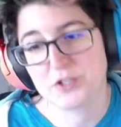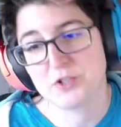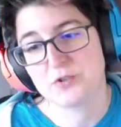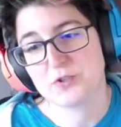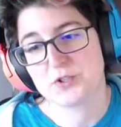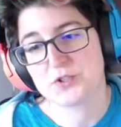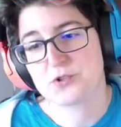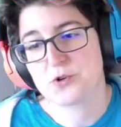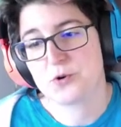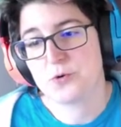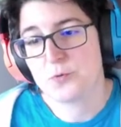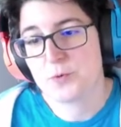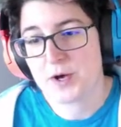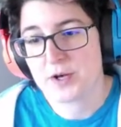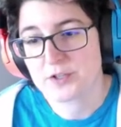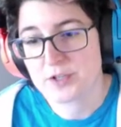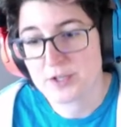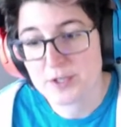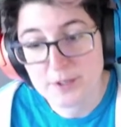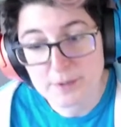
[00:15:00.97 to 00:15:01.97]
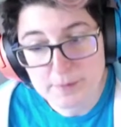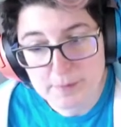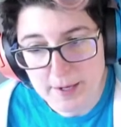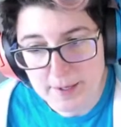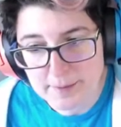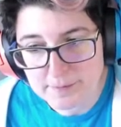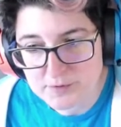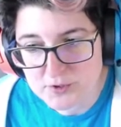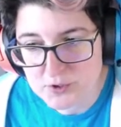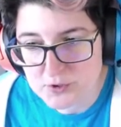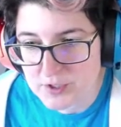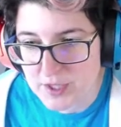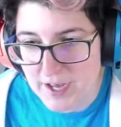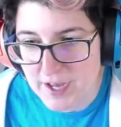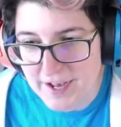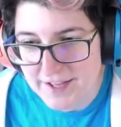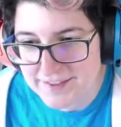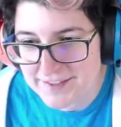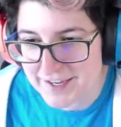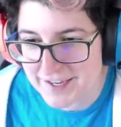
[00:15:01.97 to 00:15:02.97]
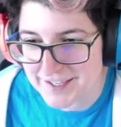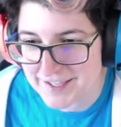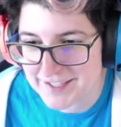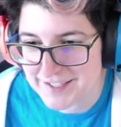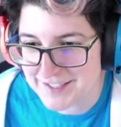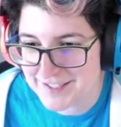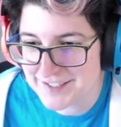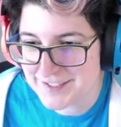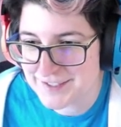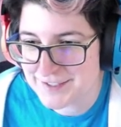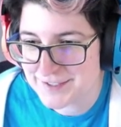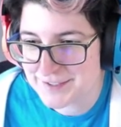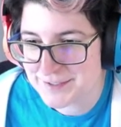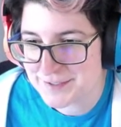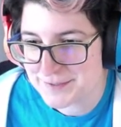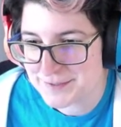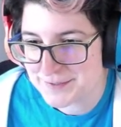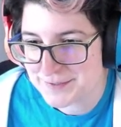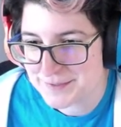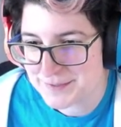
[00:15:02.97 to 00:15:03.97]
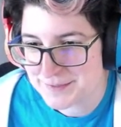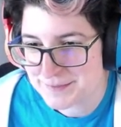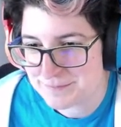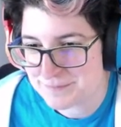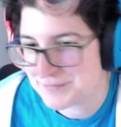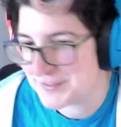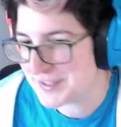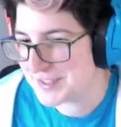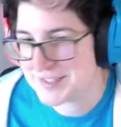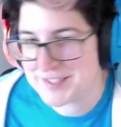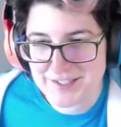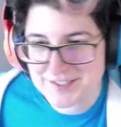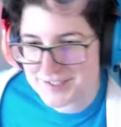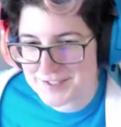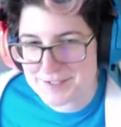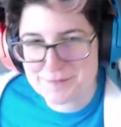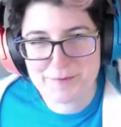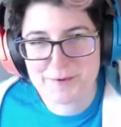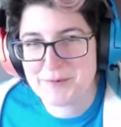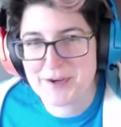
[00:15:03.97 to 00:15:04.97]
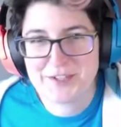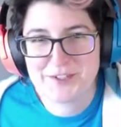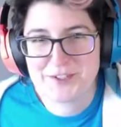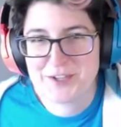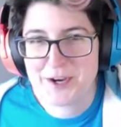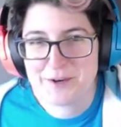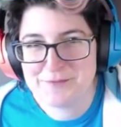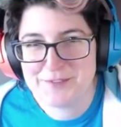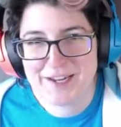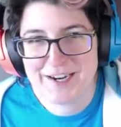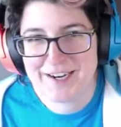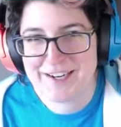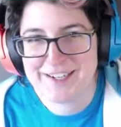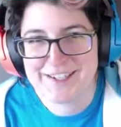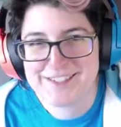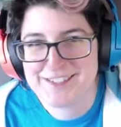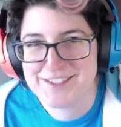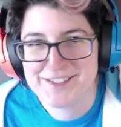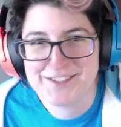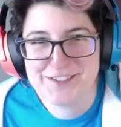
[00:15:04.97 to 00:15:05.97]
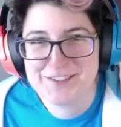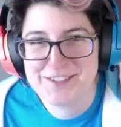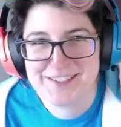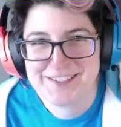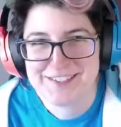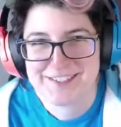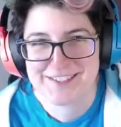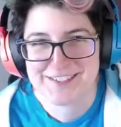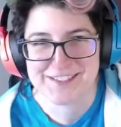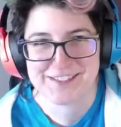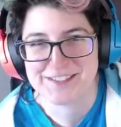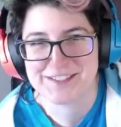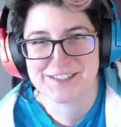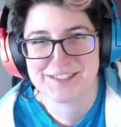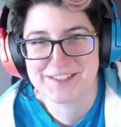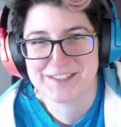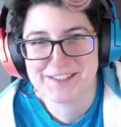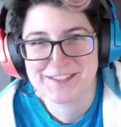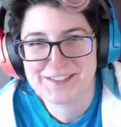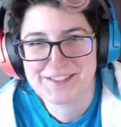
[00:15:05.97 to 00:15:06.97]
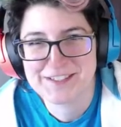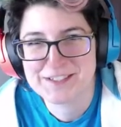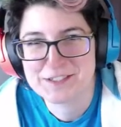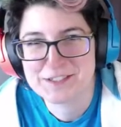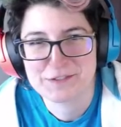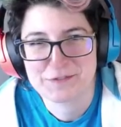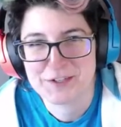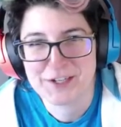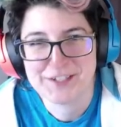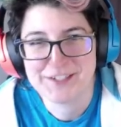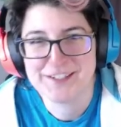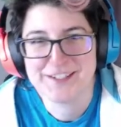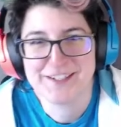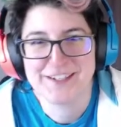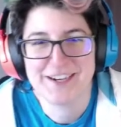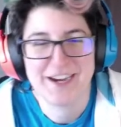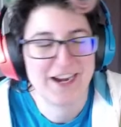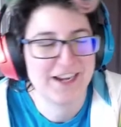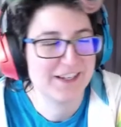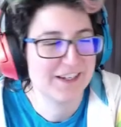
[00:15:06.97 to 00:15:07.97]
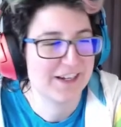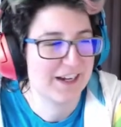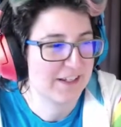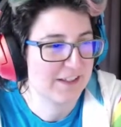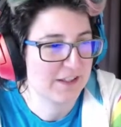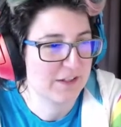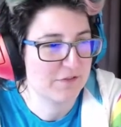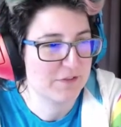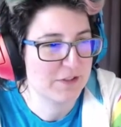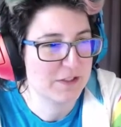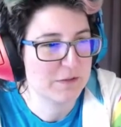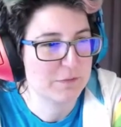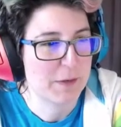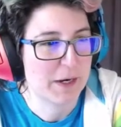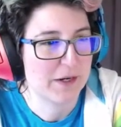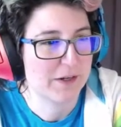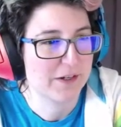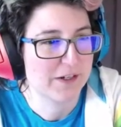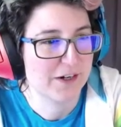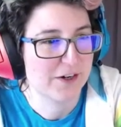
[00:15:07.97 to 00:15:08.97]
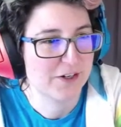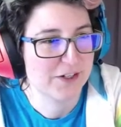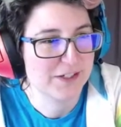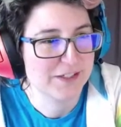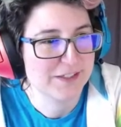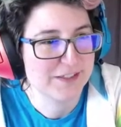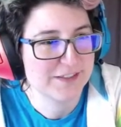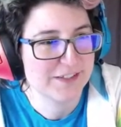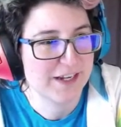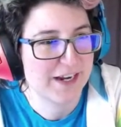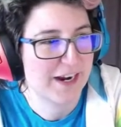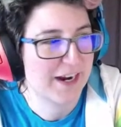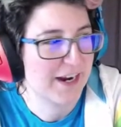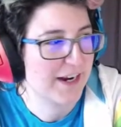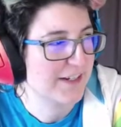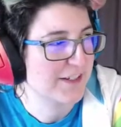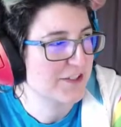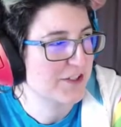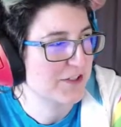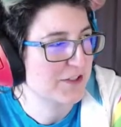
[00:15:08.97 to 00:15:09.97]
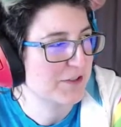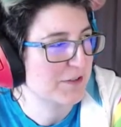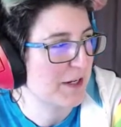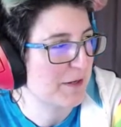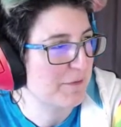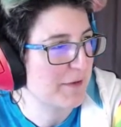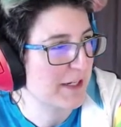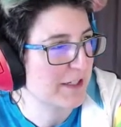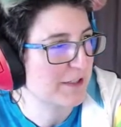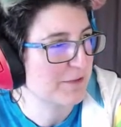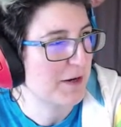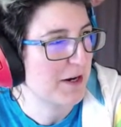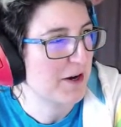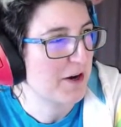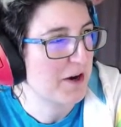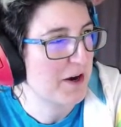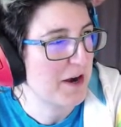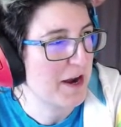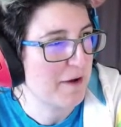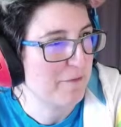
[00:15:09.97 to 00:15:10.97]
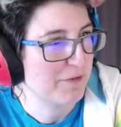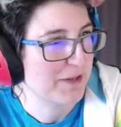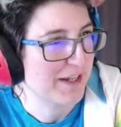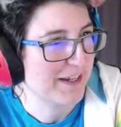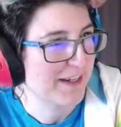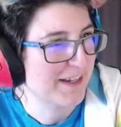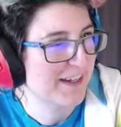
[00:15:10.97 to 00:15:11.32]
are so welcome. I'm so glad that this gets to be my job, that I get to do this. This is fun. I love inspiring artists, and it makes my heart happy.